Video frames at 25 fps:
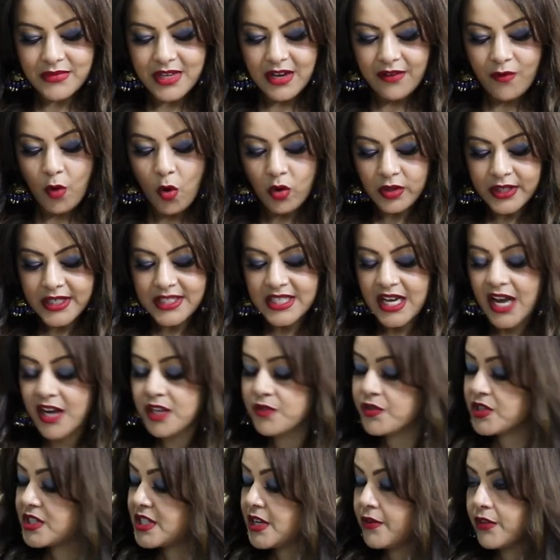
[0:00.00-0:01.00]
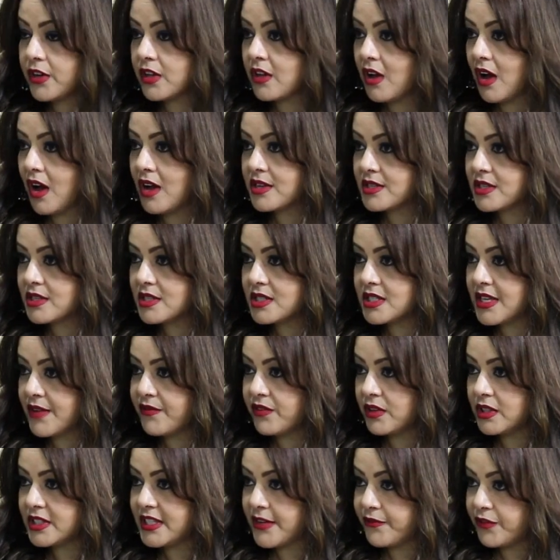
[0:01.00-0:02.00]
holding title for
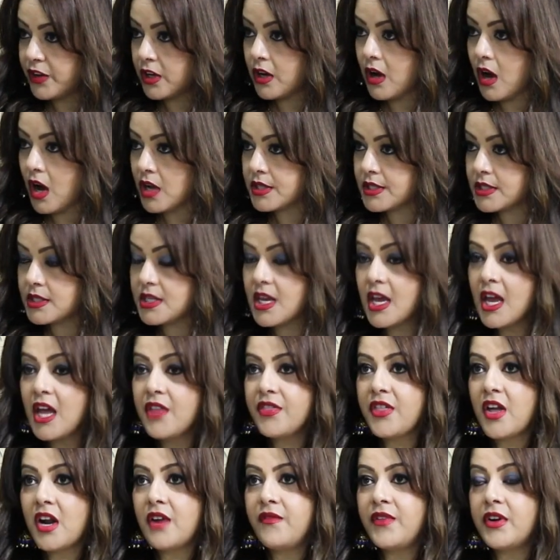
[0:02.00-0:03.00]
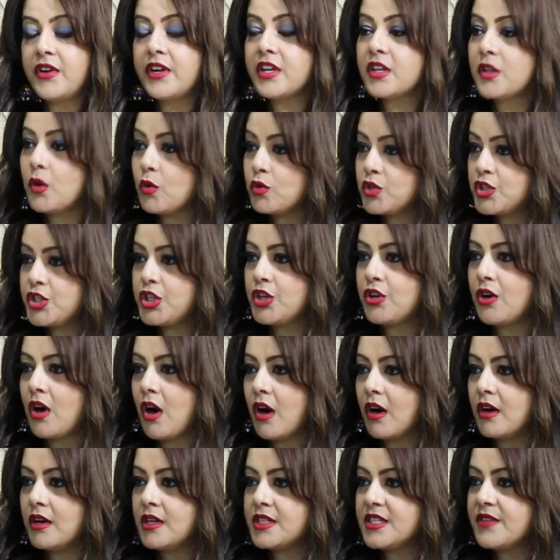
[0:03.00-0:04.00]
several different causes that are very close to your
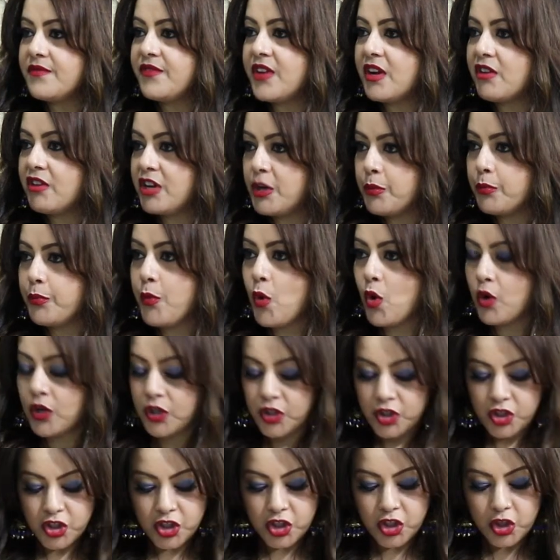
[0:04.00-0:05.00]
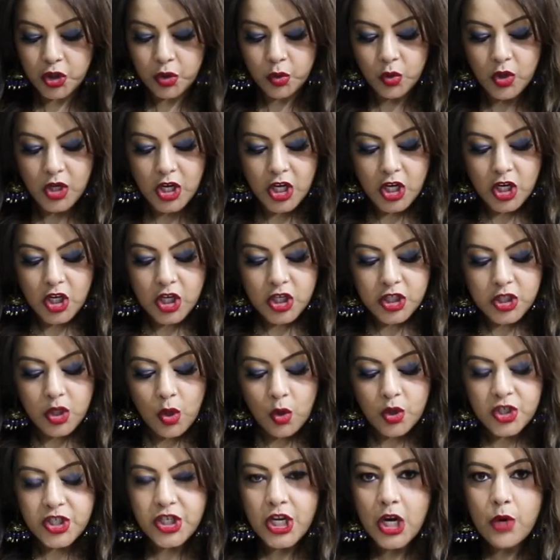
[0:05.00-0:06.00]
heart and very important to you.
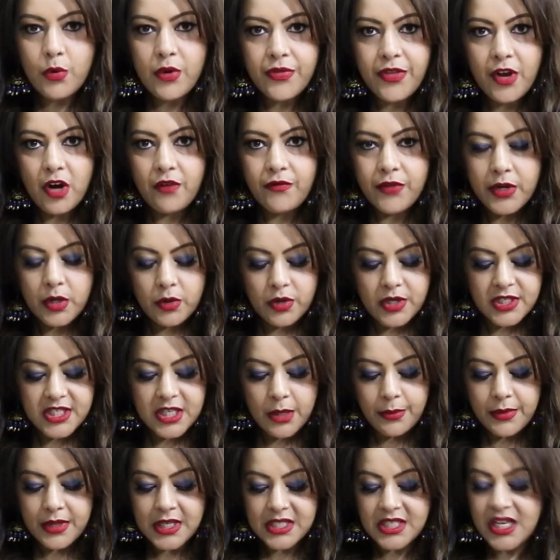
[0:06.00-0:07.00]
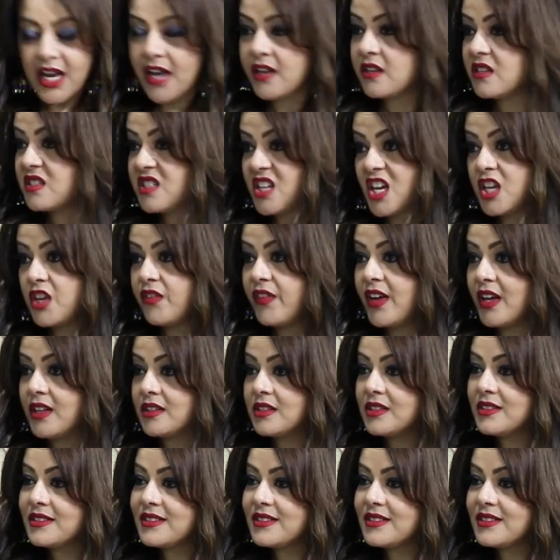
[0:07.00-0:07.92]
So share with our viewers some of the titles that you've held.